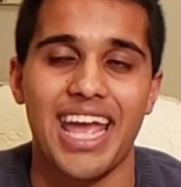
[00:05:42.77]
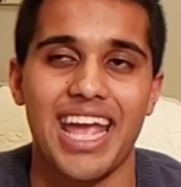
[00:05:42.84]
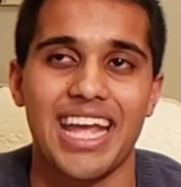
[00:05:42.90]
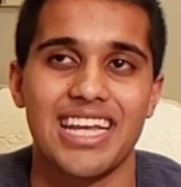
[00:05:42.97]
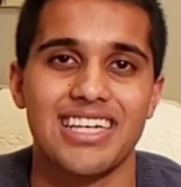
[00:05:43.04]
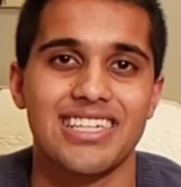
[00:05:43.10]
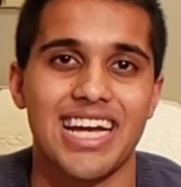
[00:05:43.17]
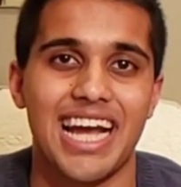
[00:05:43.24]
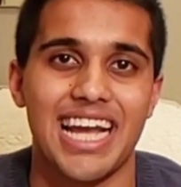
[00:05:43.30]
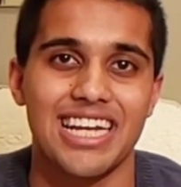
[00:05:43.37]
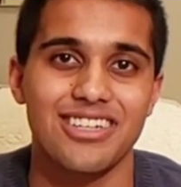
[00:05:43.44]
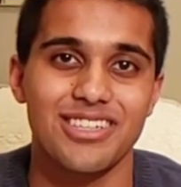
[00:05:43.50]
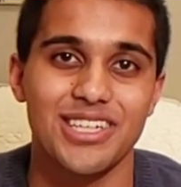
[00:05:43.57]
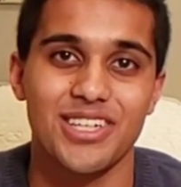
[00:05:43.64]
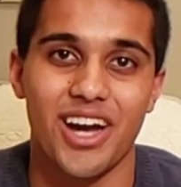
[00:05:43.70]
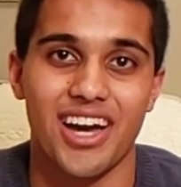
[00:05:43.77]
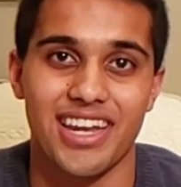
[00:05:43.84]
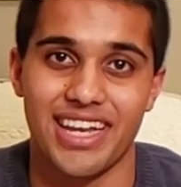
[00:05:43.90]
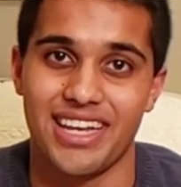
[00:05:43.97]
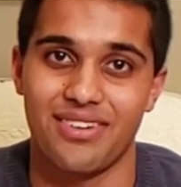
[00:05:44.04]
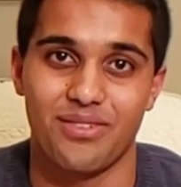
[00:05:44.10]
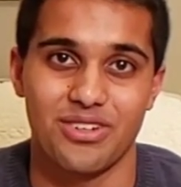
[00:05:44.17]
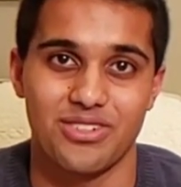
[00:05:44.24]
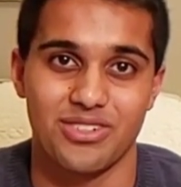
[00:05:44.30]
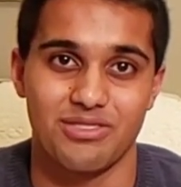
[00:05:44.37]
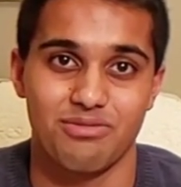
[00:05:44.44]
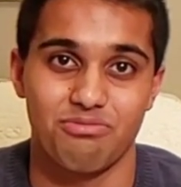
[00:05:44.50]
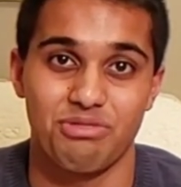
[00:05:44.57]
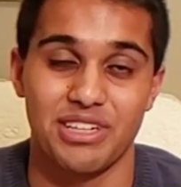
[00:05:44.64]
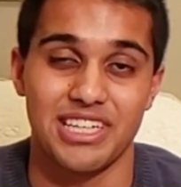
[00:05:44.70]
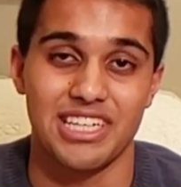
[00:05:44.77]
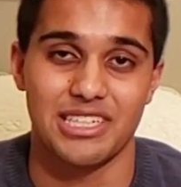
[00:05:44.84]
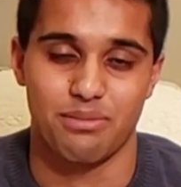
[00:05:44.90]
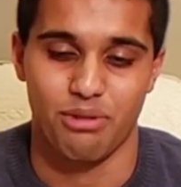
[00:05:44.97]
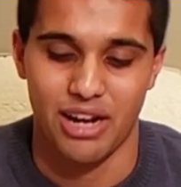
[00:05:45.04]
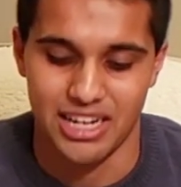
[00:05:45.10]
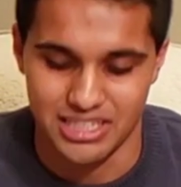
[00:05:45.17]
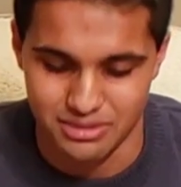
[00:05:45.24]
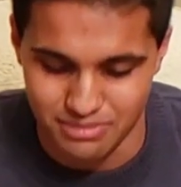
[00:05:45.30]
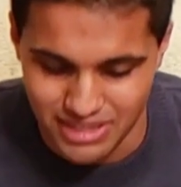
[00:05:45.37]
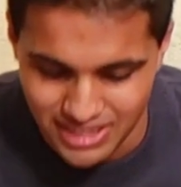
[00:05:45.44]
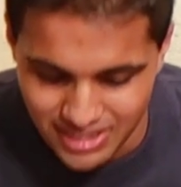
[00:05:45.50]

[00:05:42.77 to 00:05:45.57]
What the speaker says: And I actually got in, which really surprised